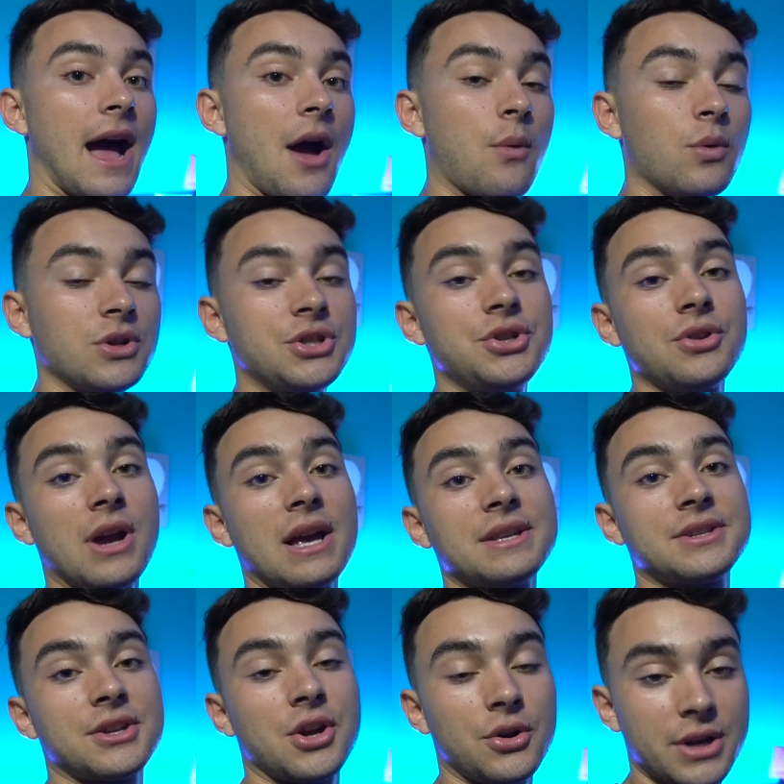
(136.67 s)
I want you
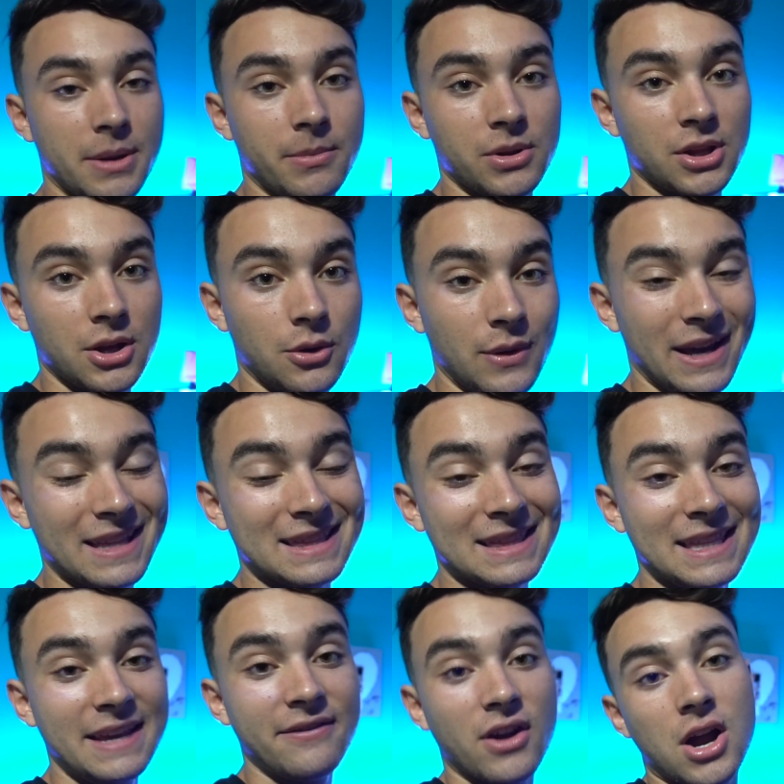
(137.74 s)
guys to go down below
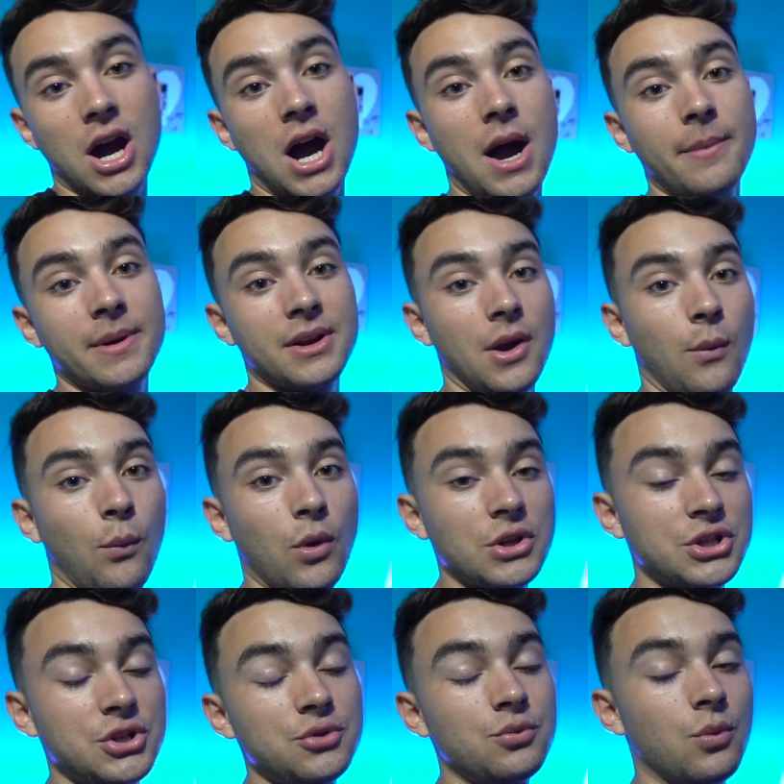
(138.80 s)
and leave a comment on
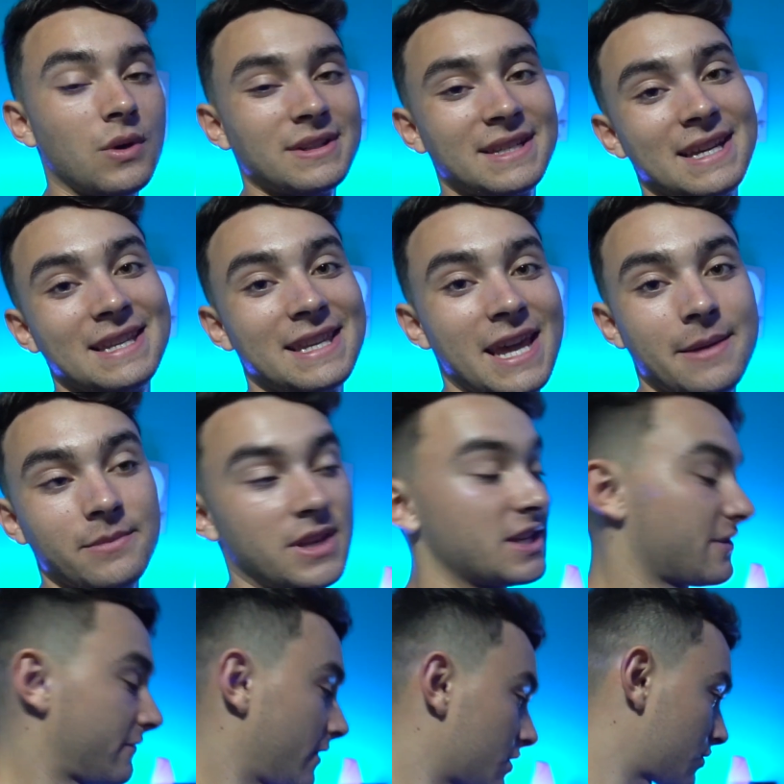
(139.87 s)
what you want to name
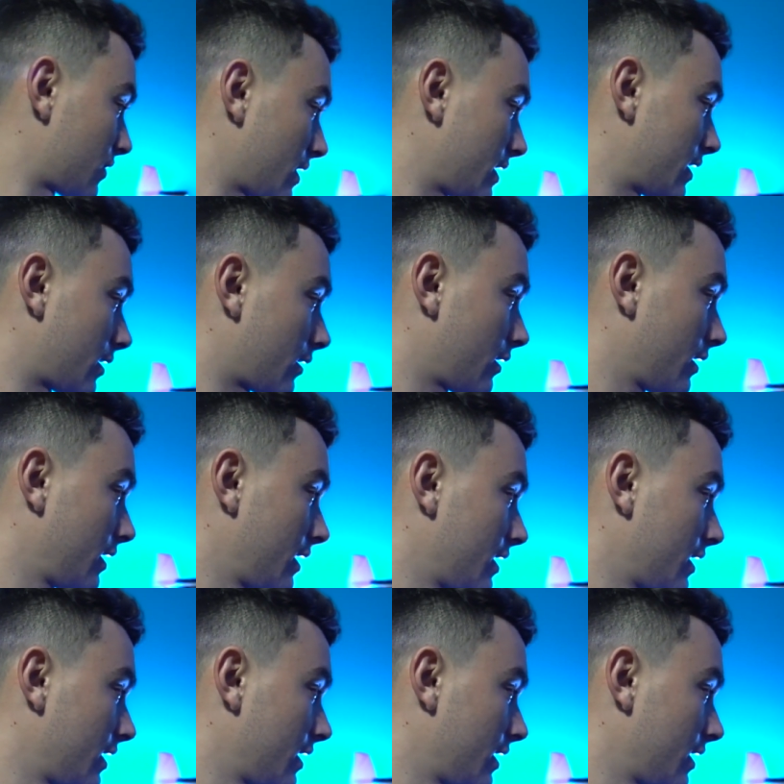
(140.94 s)
this fish right here.